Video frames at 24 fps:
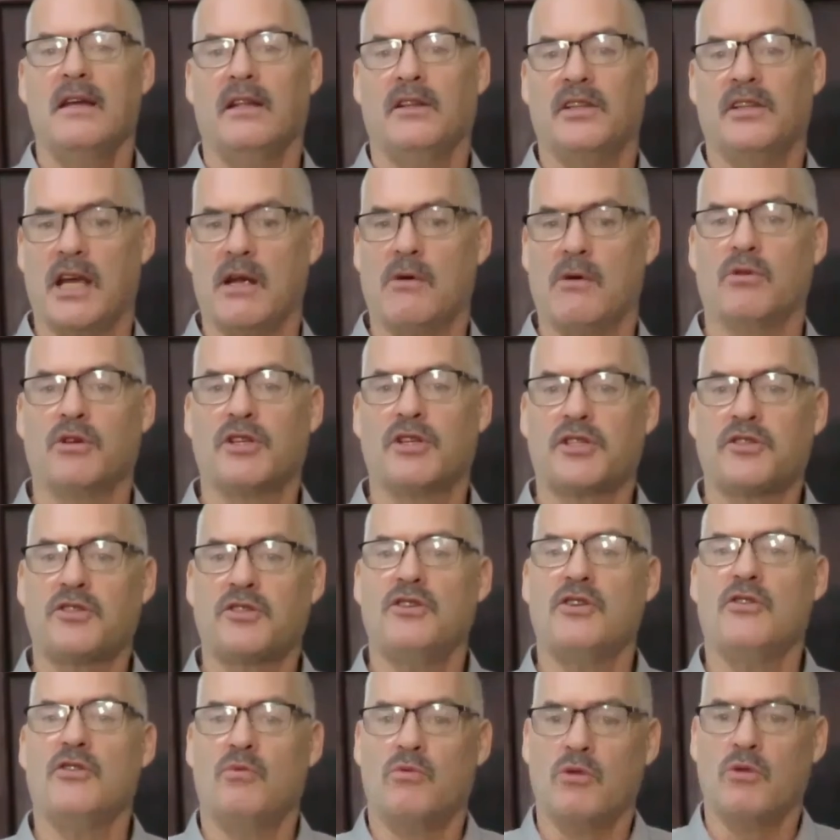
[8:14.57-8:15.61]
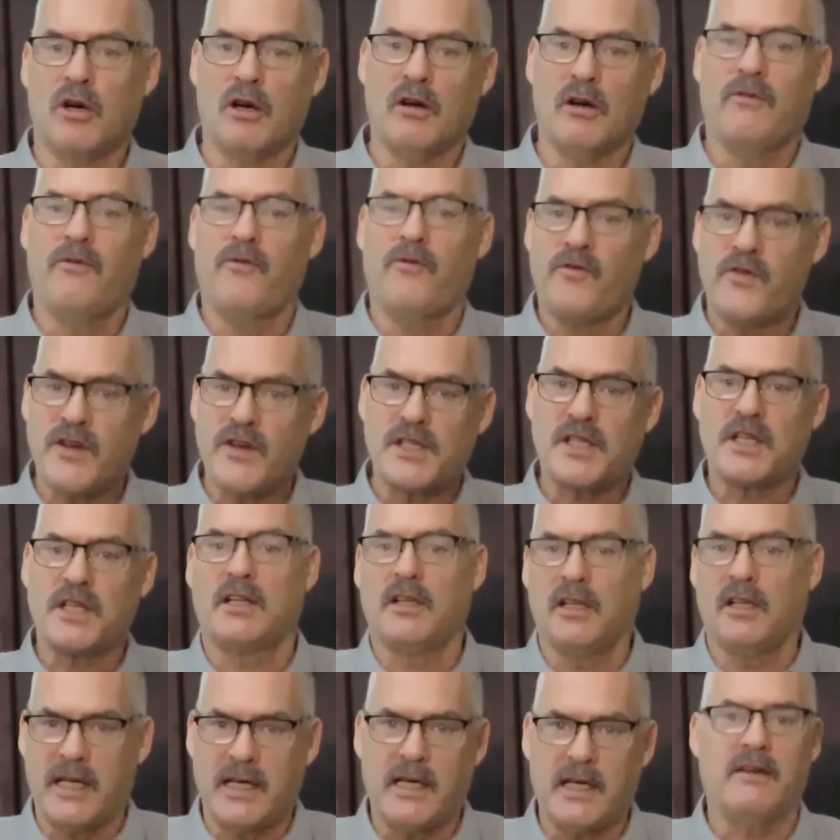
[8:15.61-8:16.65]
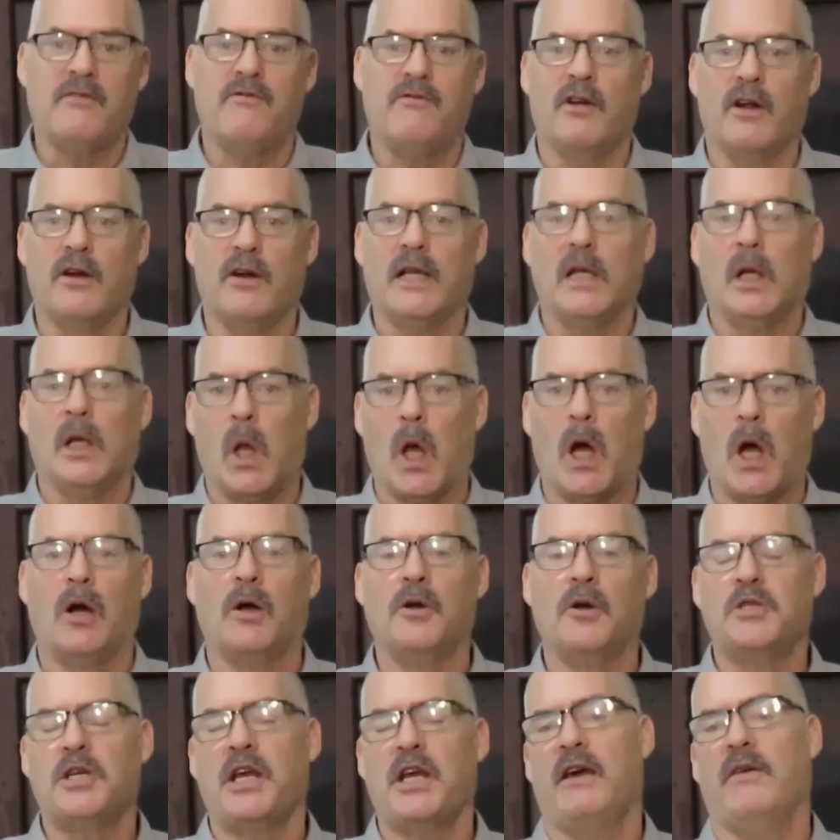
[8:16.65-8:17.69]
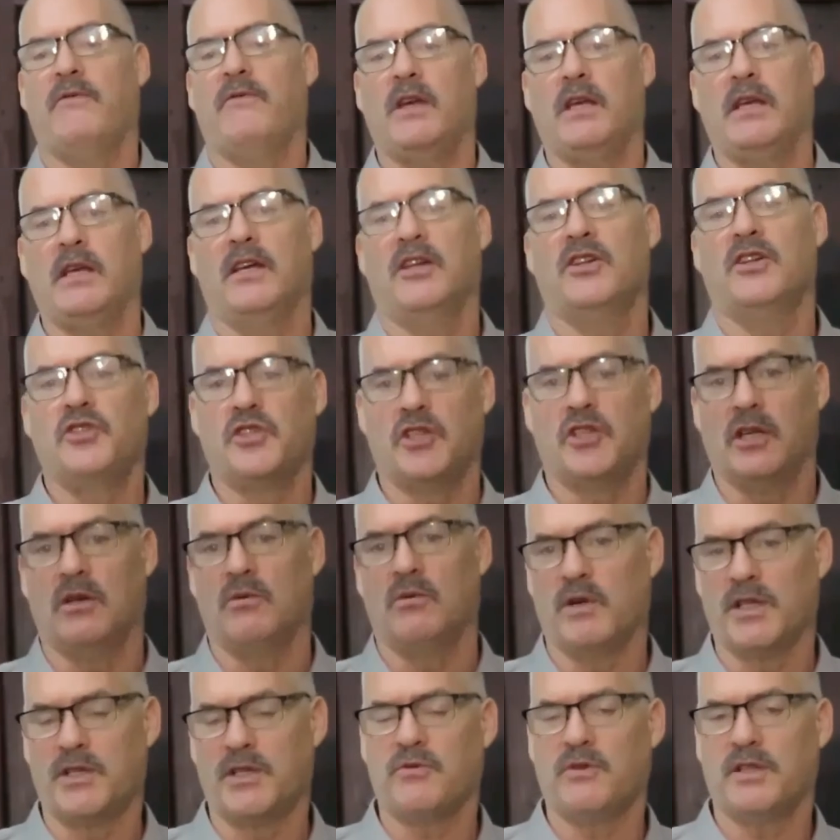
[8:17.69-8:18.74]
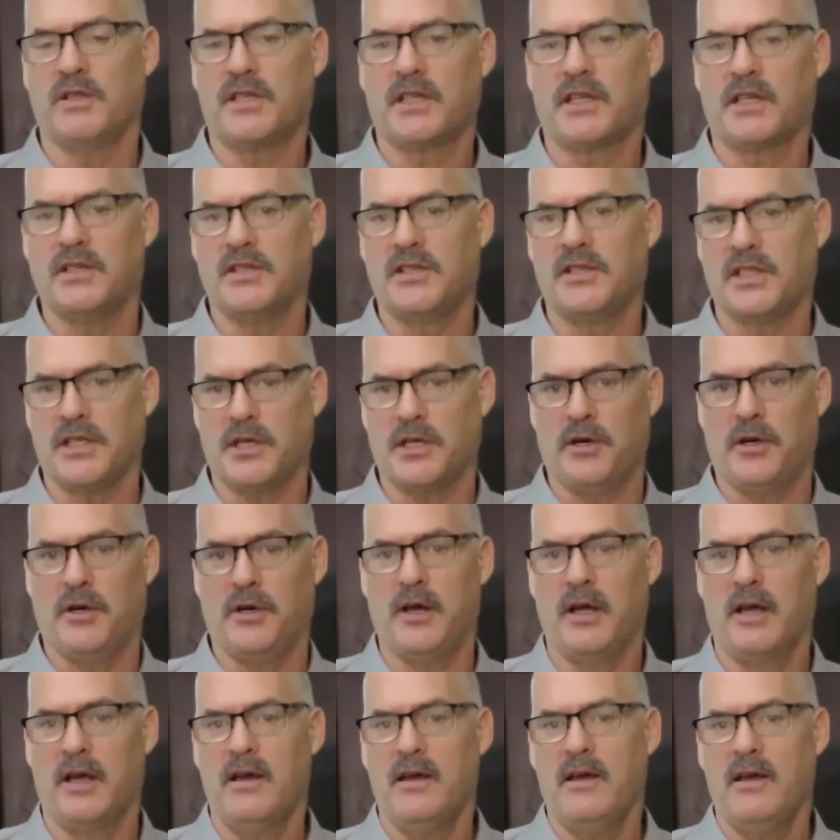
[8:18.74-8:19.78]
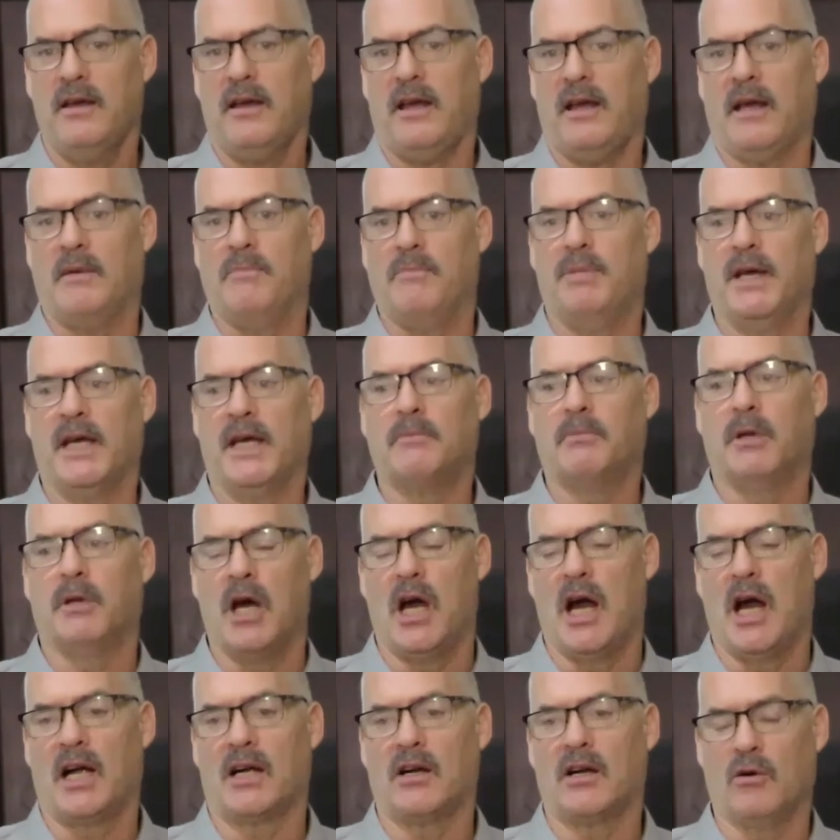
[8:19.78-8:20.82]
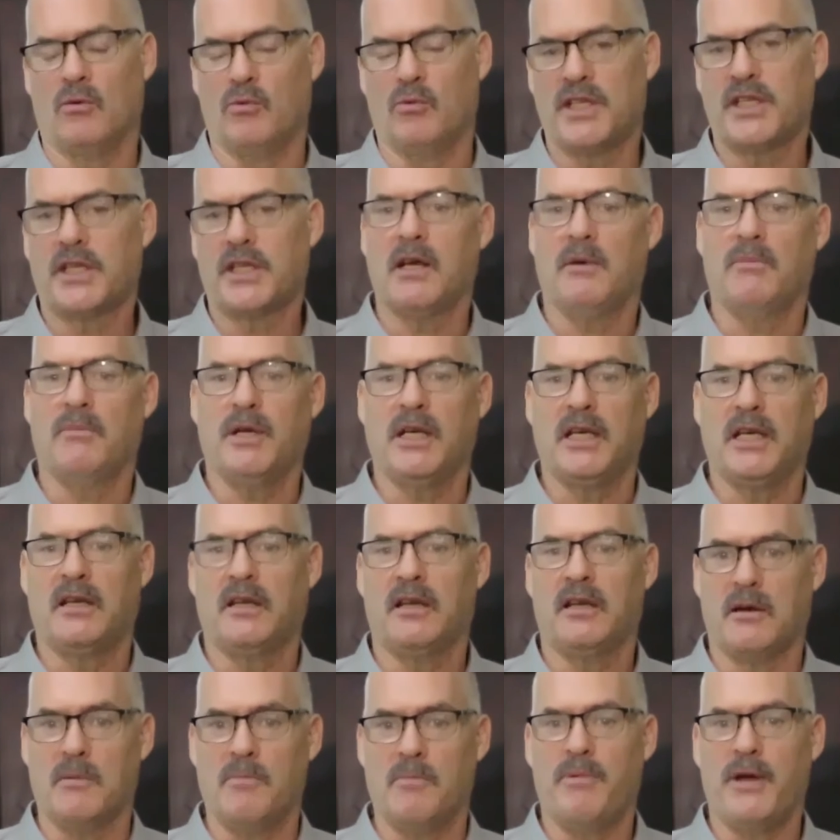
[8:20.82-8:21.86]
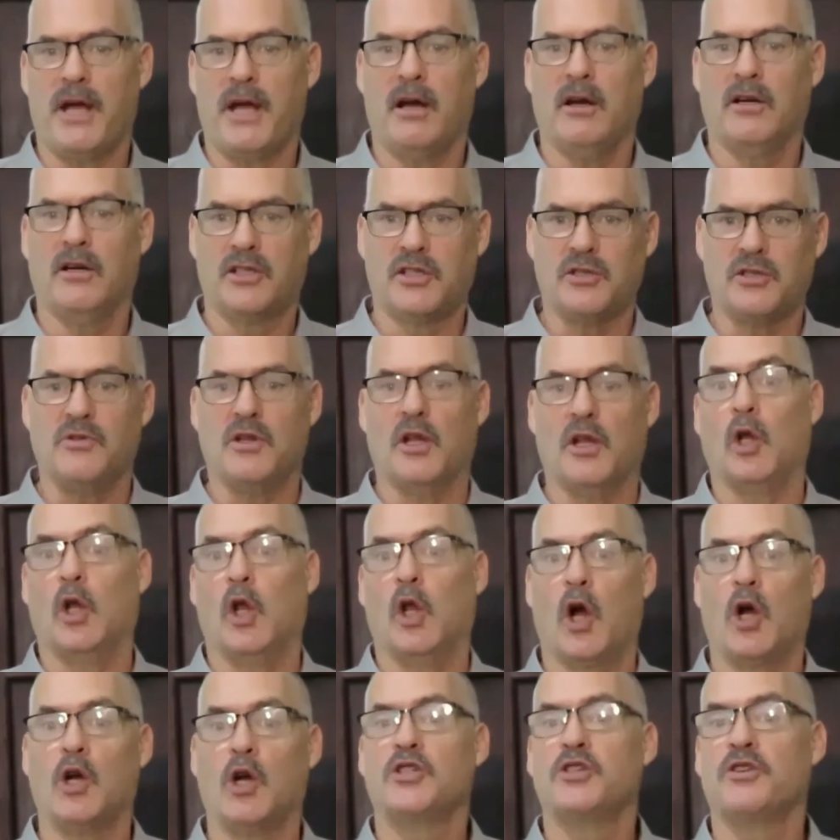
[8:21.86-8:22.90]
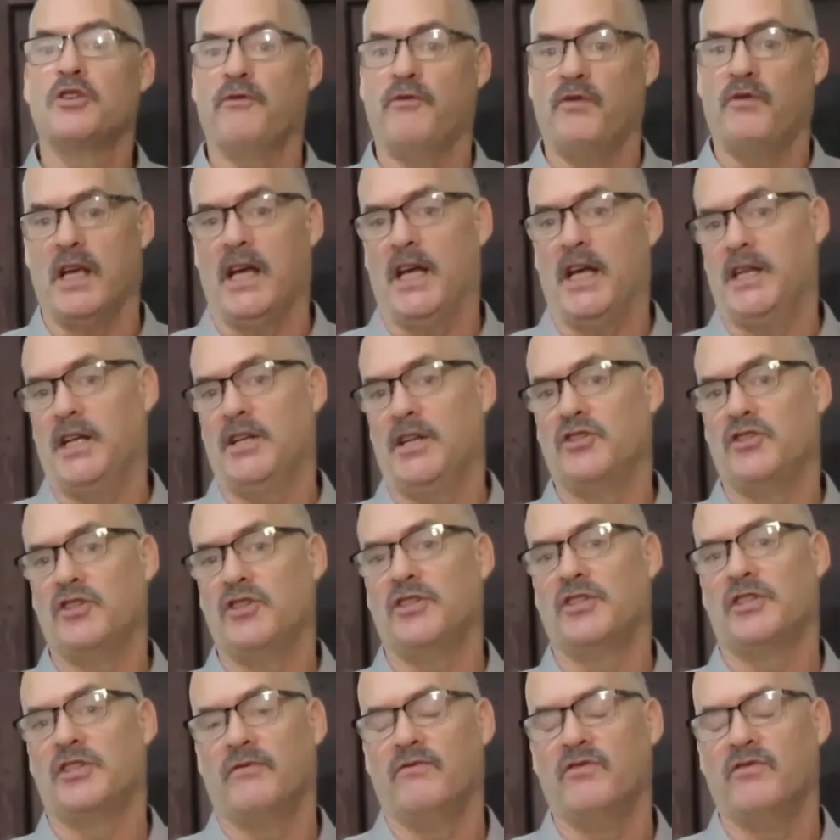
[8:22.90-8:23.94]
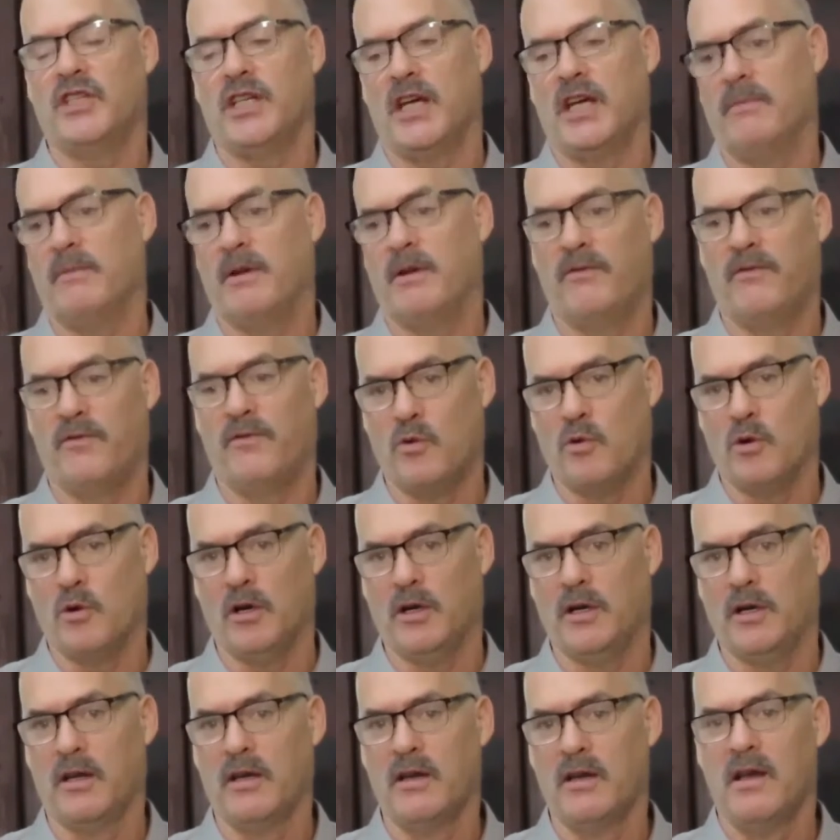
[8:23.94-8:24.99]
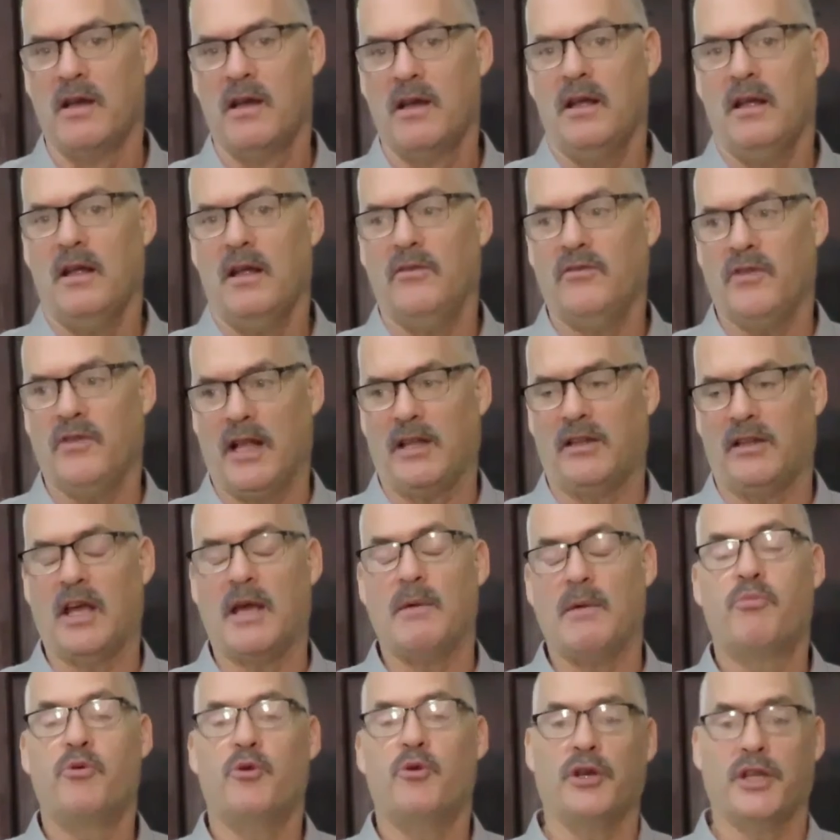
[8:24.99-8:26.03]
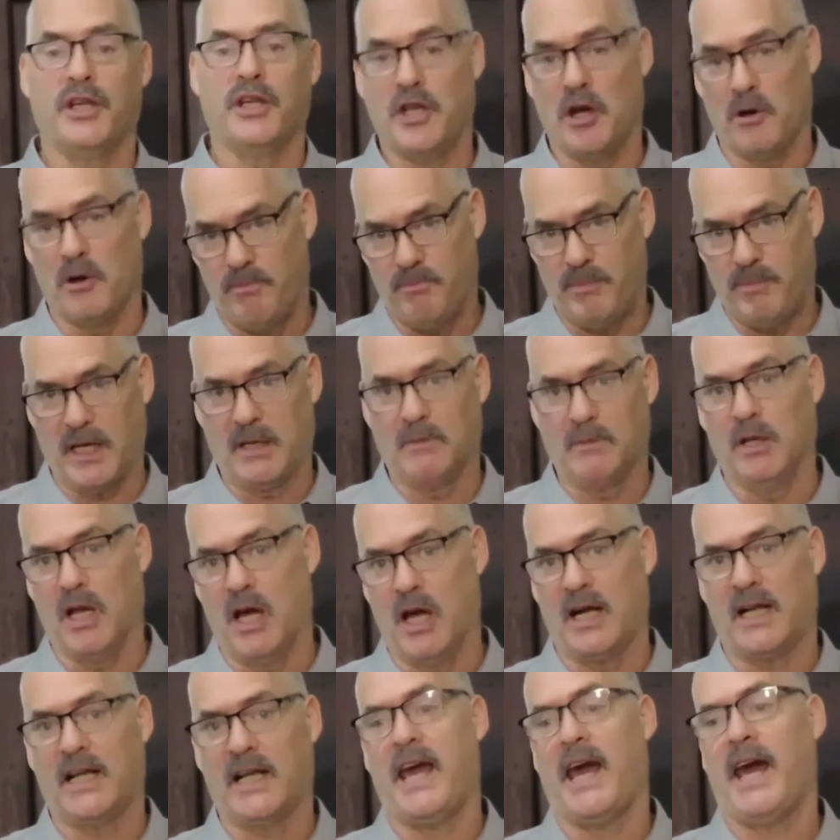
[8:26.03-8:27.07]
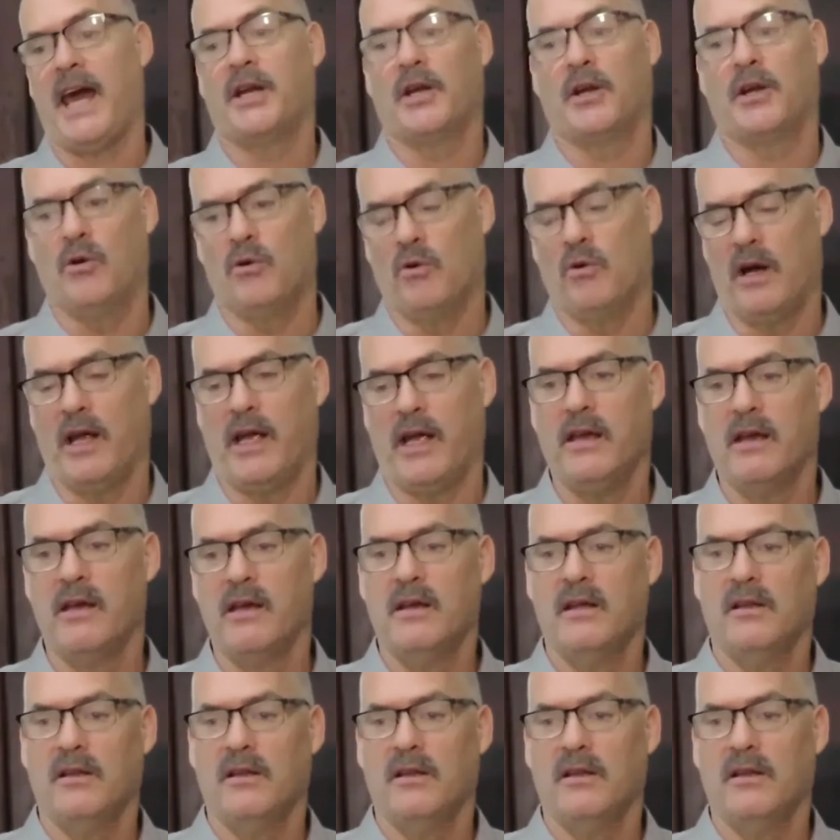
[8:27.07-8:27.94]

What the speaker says: they still were physically a very large heavy engine, which was considered a big block, or which can be compared to the larger V8 engines of GM and Ford that they put in their big block category.